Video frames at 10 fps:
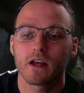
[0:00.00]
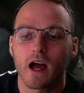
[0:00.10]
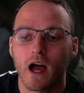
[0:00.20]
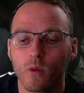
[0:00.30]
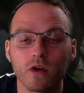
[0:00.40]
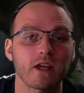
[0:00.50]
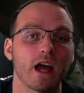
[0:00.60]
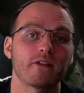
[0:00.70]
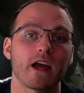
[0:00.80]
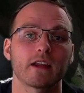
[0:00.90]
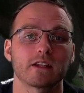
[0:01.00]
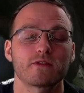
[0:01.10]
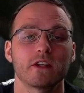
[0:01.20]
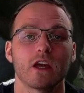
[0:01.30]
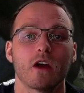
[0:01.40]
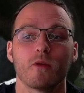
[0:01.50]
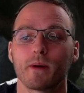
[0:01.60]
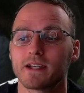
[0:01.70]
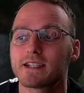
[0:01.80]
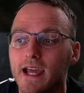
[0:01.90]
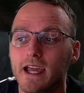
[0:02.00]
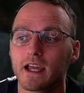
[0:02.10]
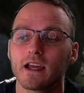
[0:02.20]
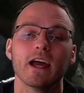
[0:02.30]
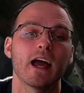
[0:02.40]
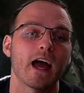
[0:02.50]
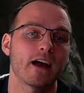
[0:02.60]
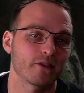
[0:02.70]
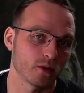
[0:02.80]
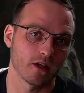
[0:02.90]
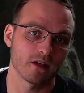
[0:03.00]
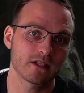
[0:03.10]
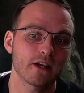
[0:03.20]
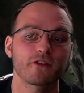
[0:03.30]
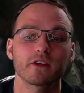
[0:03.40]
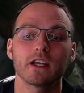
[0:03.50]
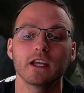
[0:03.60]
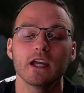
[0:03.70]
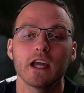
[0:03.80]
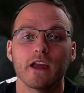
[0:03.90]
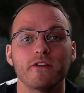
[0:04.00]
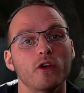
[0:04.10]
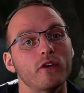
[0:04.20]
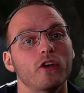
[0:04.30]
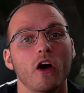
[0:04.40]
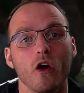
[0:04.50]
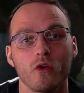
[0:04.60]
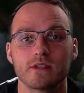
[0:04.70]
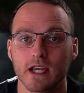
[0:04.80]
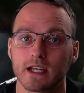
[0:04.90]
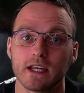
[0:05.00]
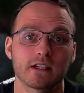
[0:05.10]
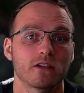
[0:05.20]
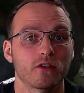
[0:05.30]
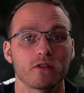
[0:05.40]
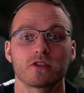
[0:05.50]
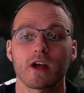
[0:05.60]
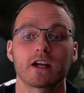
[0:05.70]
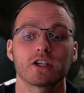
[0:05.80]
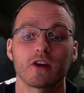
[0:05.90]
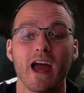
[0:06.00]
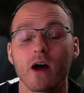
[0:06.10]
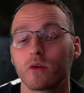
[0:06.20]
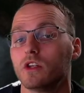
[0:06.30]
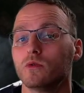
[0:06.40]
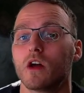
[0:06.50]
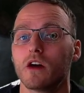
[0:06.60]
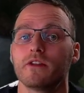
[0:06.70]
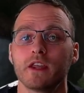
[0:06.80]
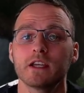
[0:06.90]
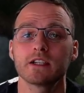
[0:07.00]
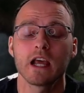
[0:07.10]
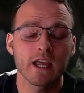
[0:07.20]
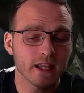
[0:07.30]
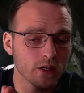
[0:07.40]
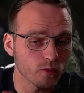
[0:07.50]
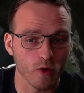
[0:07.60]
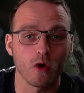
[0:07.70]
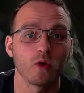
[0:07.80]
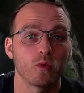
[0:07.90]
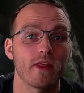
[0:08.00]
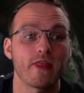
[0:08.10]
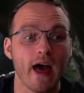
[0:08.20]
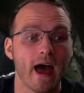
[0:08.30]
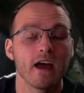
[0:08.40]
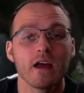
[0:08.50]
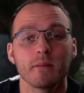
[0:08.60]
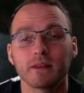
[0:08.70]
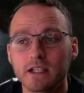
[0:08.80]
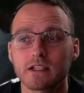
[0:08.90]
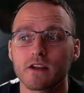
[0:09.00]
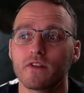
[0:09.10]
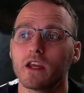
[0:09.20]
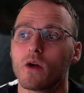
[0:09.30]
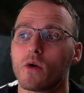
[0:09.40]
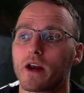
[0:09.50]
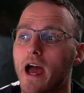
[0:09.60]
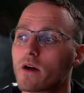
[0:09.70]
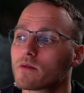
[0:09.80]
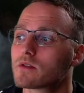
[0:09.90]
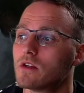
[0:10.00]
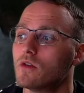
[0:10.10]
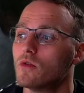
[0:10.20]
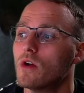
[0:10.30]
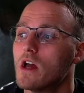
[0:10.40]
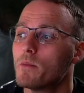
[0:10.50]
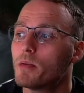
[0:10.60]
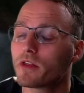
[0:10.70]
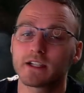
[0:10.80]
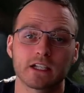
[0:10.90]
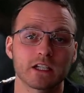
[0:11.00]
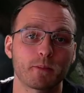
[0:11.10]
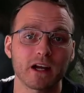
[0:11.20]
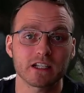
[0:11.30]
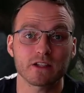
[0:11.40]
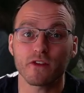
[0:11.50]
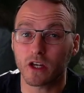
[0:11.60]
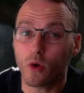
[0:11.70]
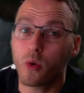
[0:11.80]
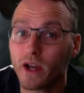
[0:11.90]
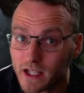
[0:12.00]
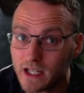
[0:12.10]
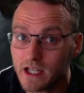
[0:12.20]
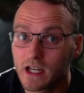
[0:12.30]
I will caveat this video by saying everyone learns differently. If you have your own techniques and your own strategy on how you learn things, then roll with that. But this is a video on how to put things into practice very quickly